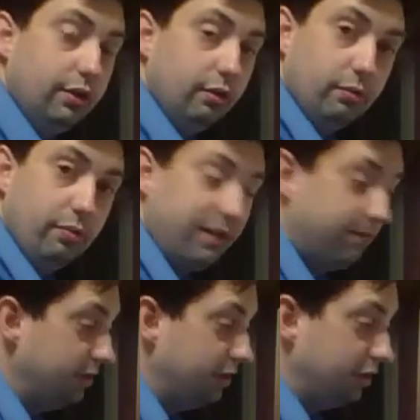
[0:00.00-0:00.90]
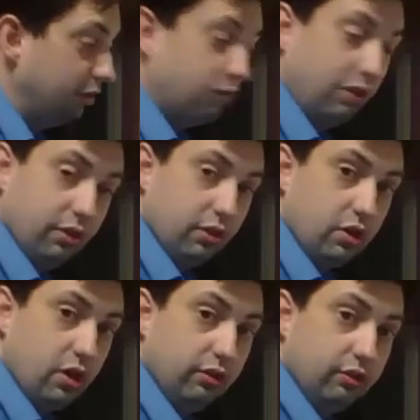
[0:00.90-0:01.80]
There's a benefit that's greater than
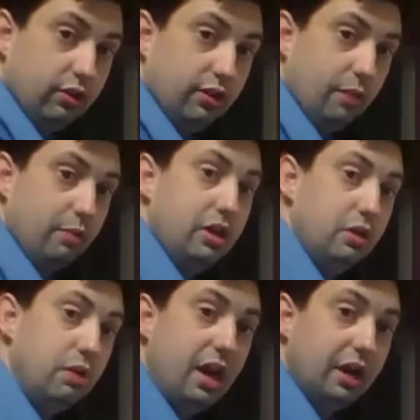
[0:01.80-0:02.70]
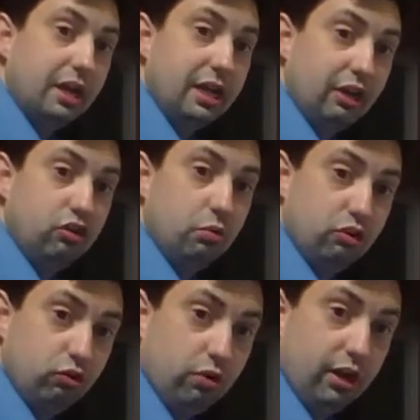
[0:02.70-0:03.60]
the cost that we do not get to
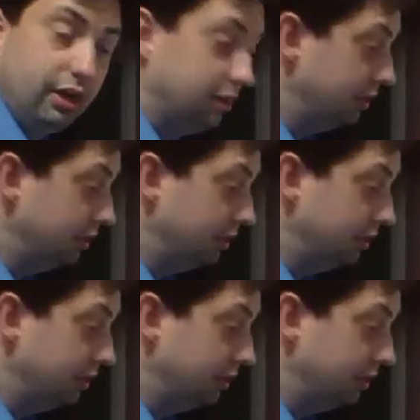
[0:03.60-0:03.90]
enjoy.